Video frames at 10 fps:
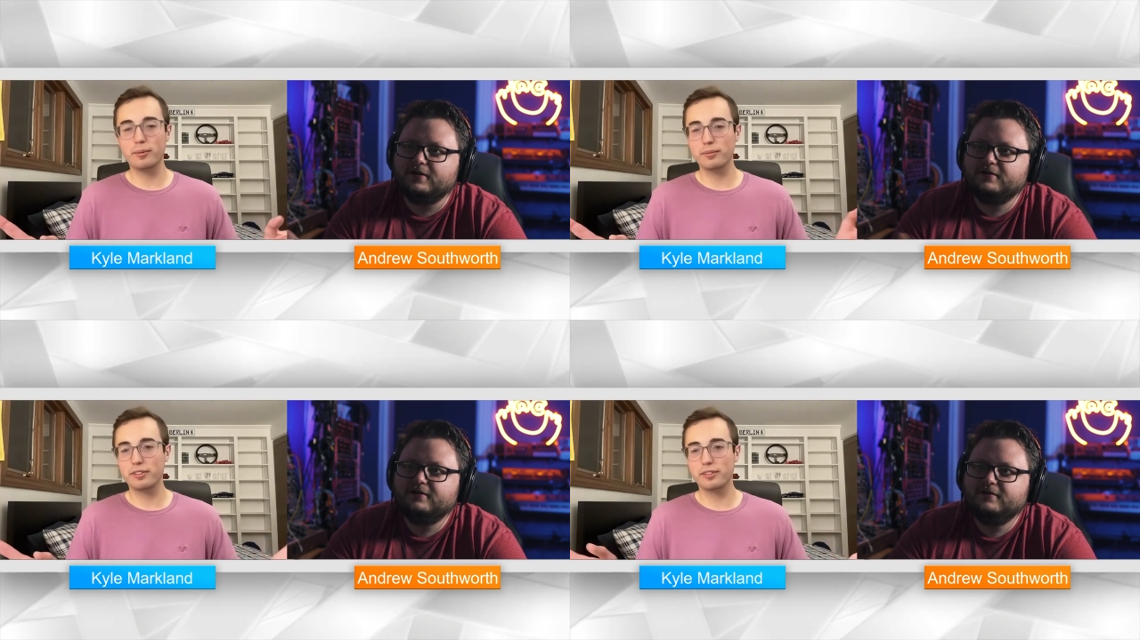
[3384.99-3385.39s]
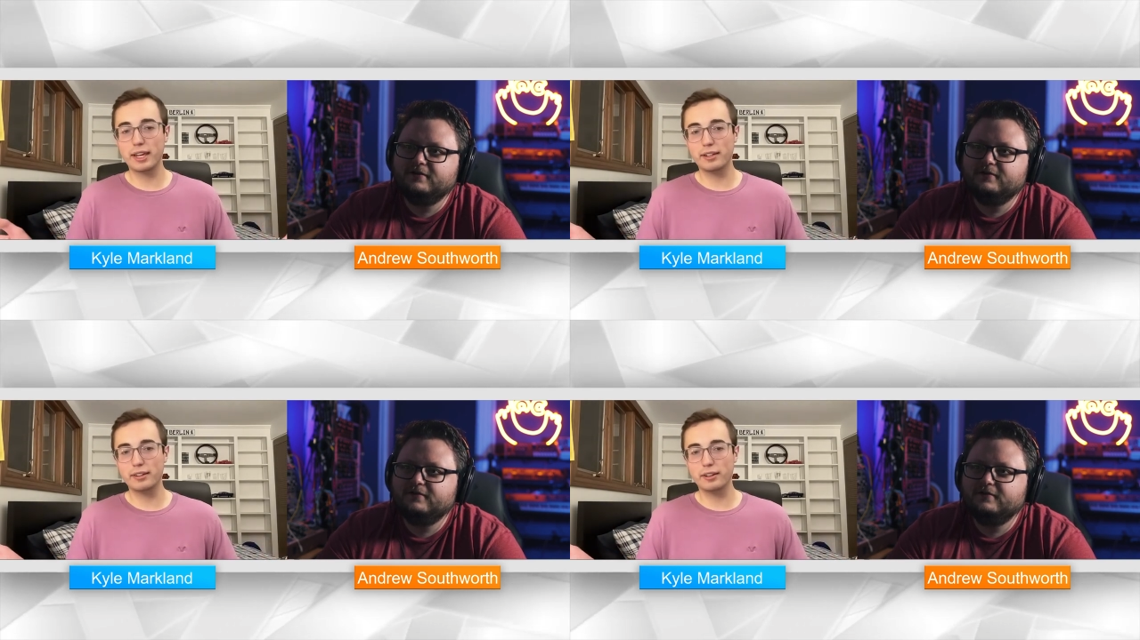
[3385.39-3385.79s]

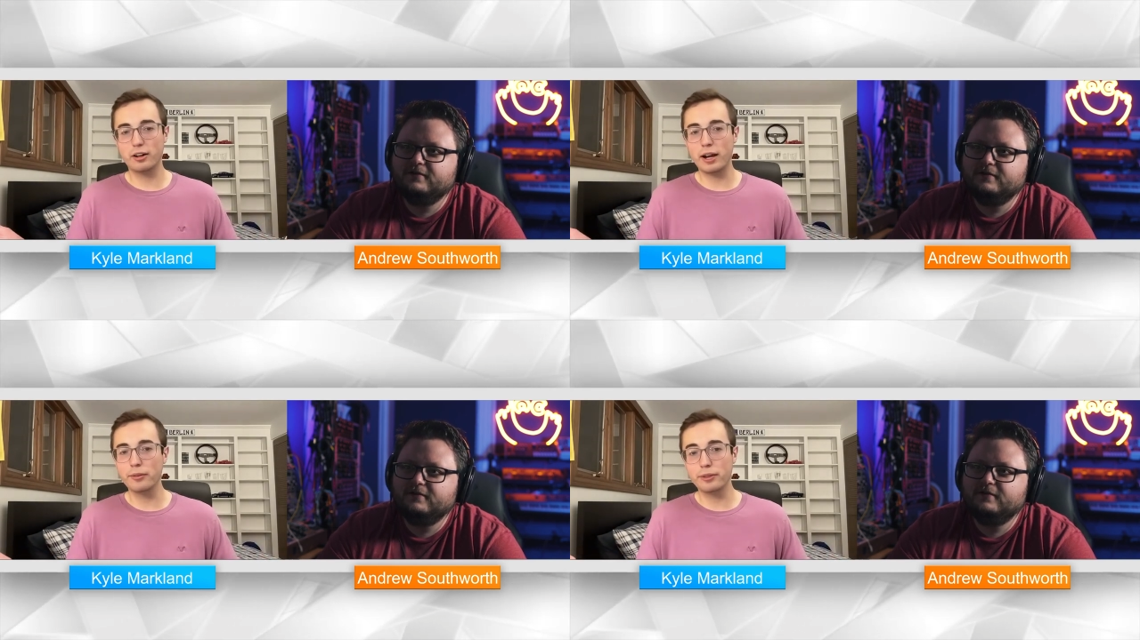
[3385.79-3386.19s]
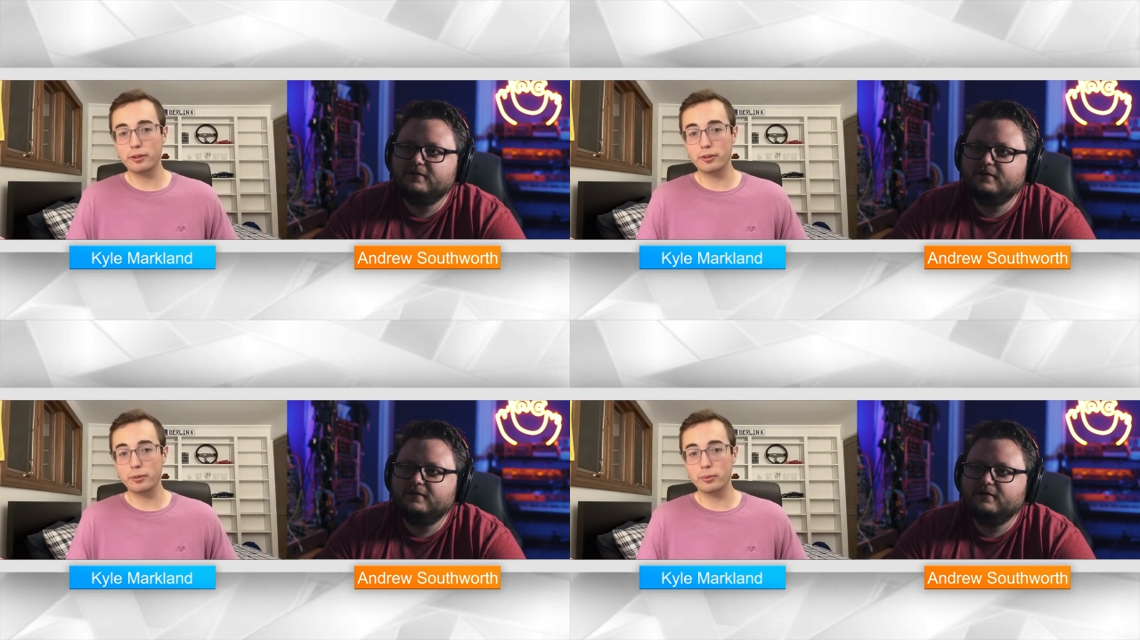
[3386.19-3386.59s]
Speaker 1: firms that are
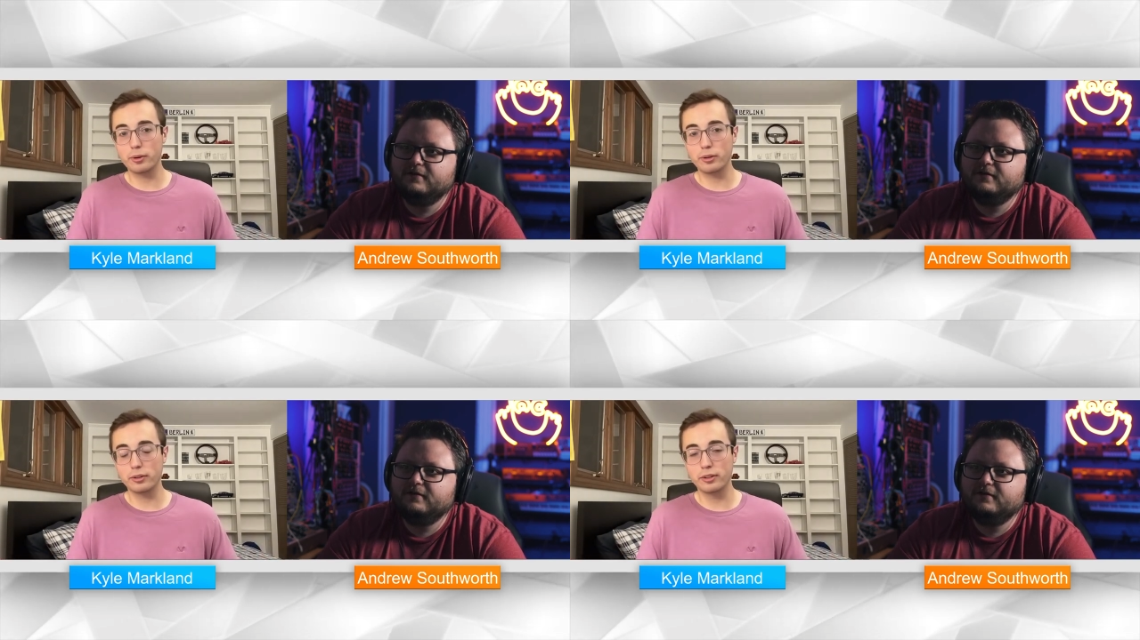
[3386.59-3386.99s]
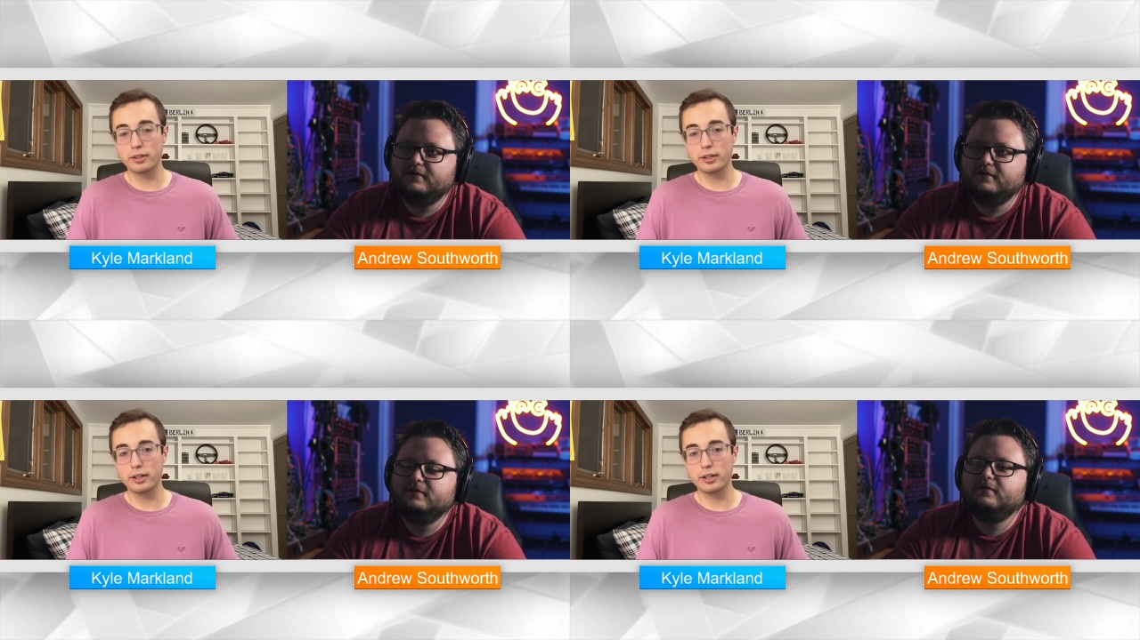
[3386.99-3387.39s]
out there in the
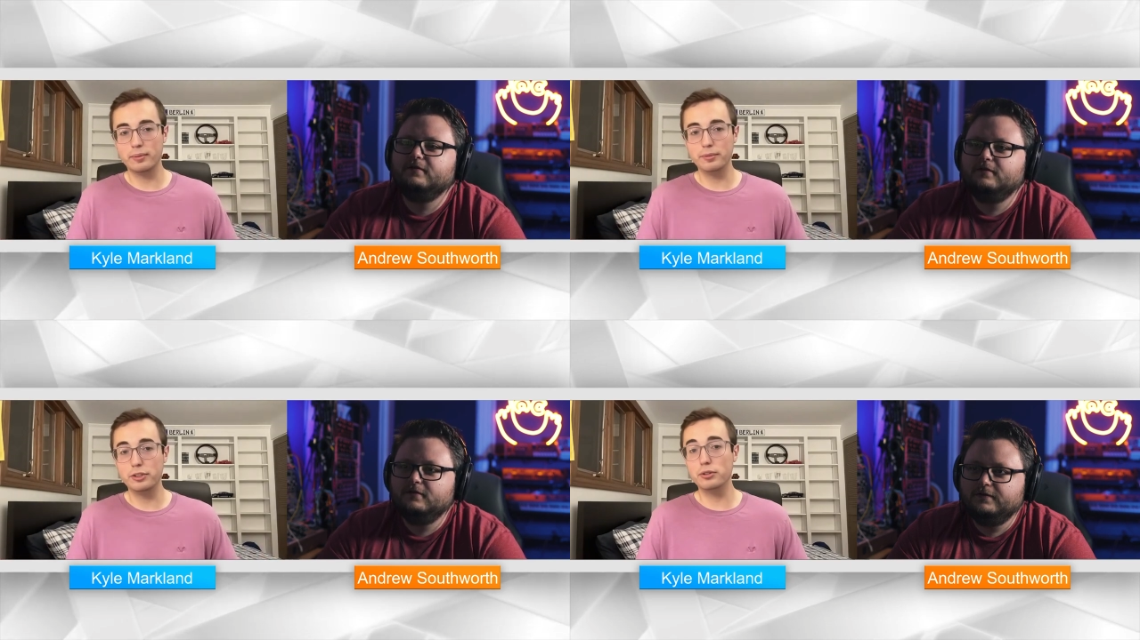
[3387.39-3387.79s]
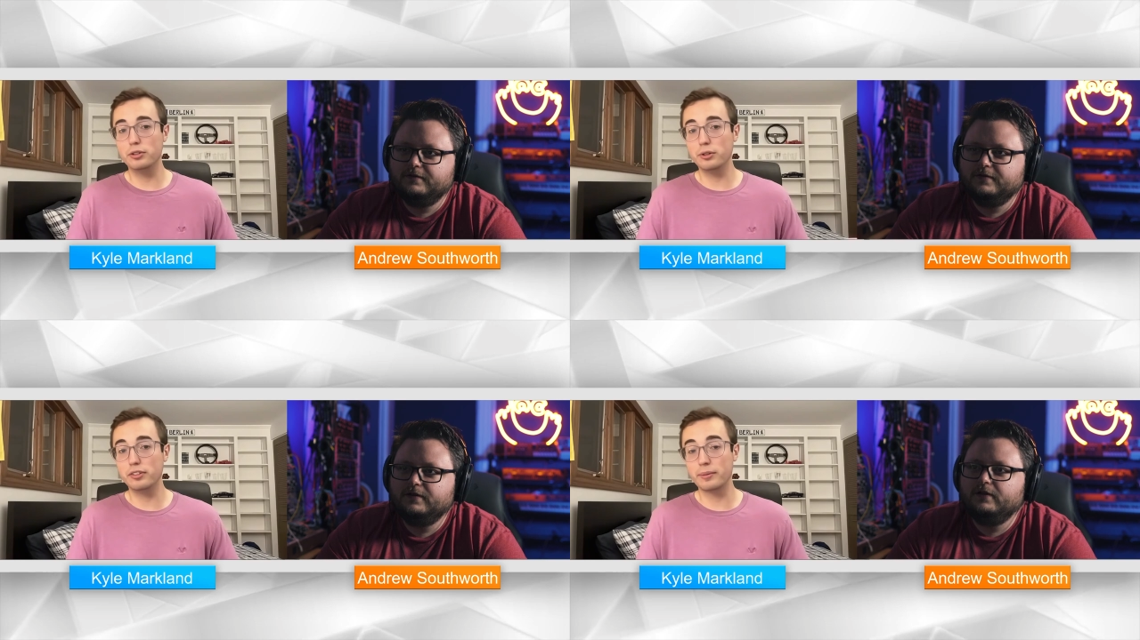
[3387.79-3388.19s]
world um,
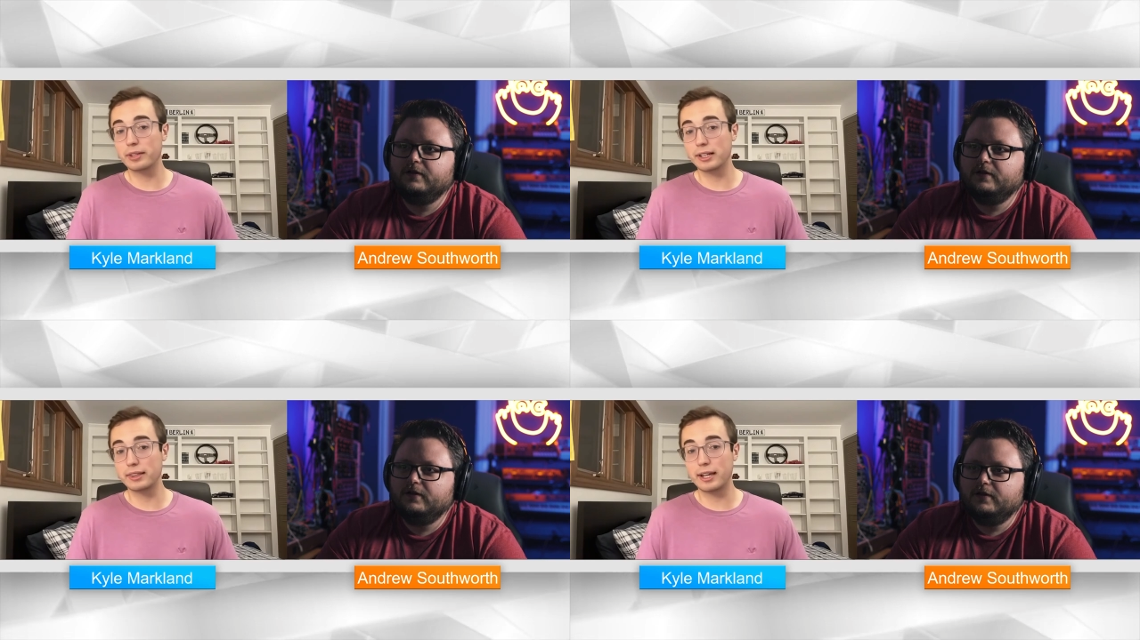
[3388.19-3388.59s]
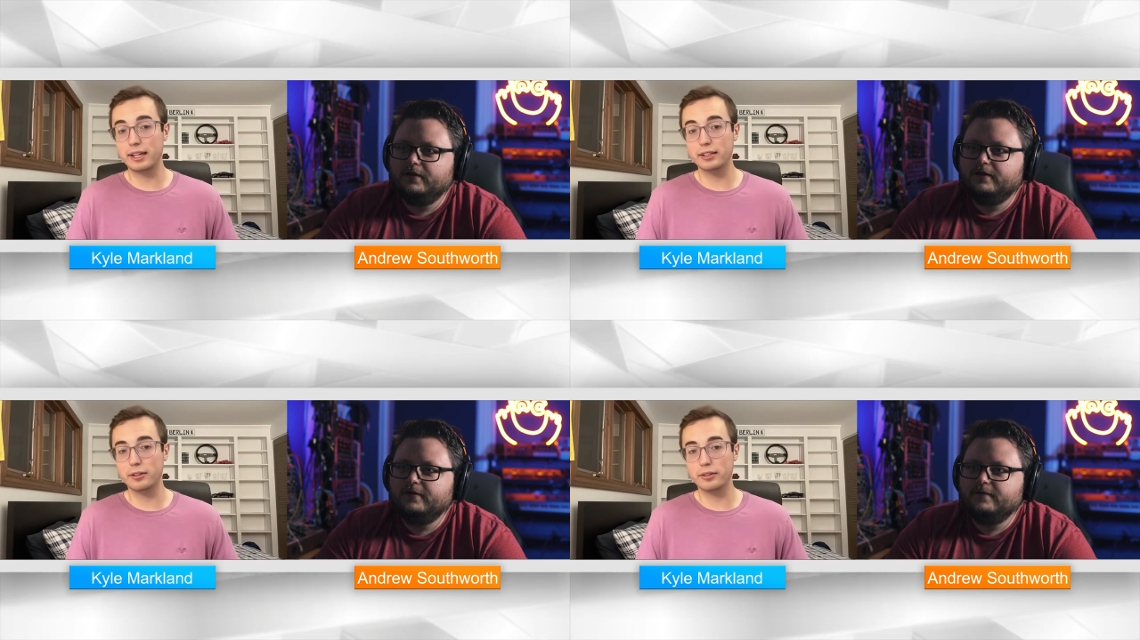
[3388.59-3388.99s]
do do something like that.